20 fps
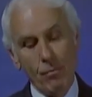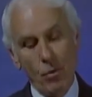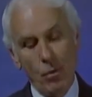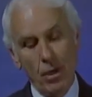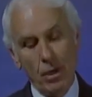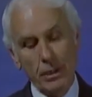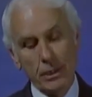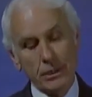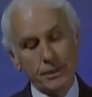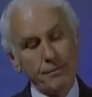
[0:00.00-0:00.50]

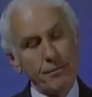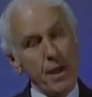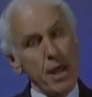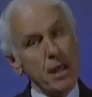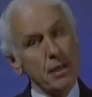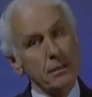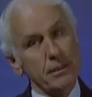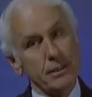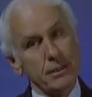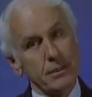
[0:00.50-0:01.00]
One is
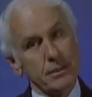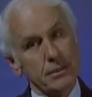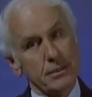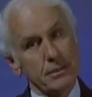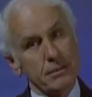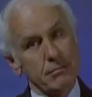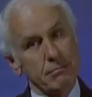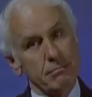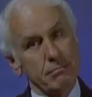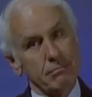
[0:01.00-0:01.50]

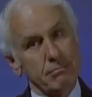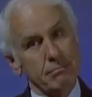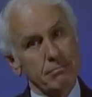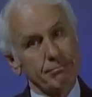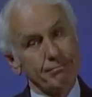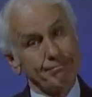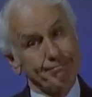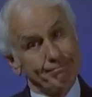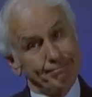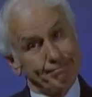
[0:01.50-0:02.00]
failures.
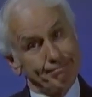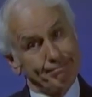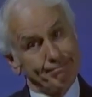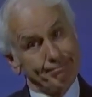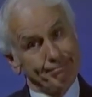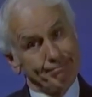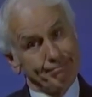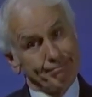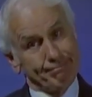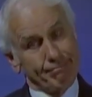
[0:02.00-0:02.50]

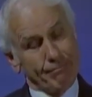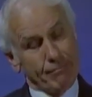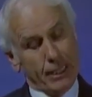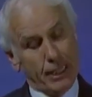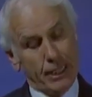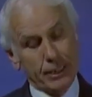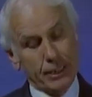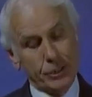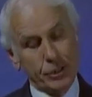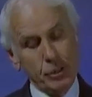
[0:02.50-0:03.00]

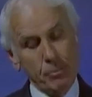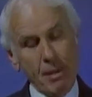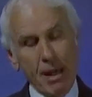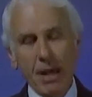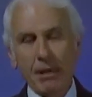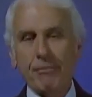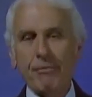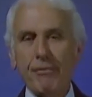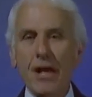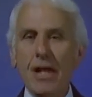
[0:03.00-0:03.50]
It's too
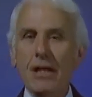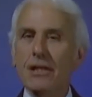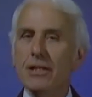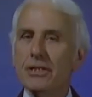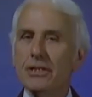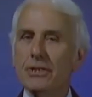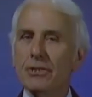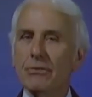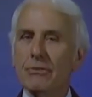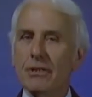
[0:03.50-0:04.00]
bad
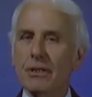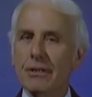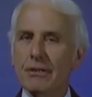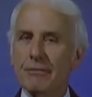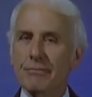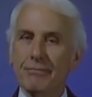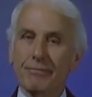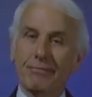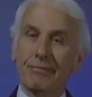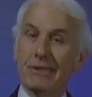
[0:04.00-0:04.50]
failures don't give
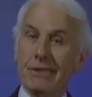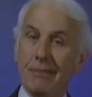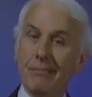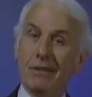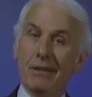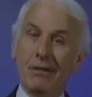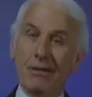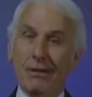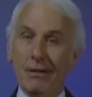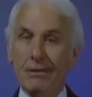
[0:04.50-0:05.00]

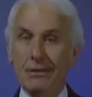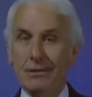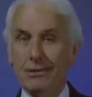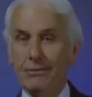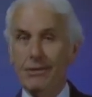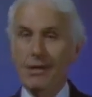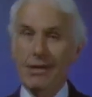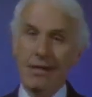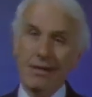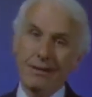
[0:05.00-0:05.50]
seminars,
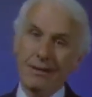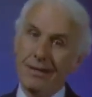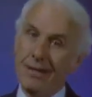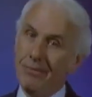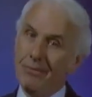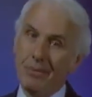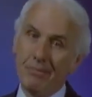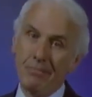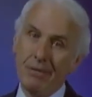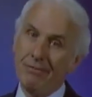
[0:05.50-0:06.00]
right? That
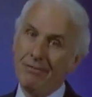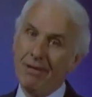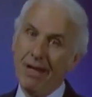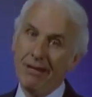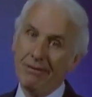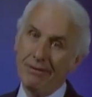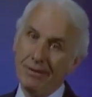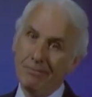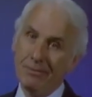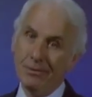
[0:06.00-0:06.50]
would be
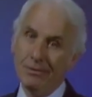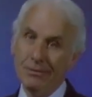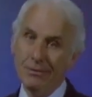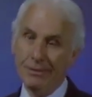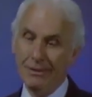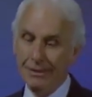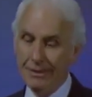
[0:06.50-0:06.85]
valuable.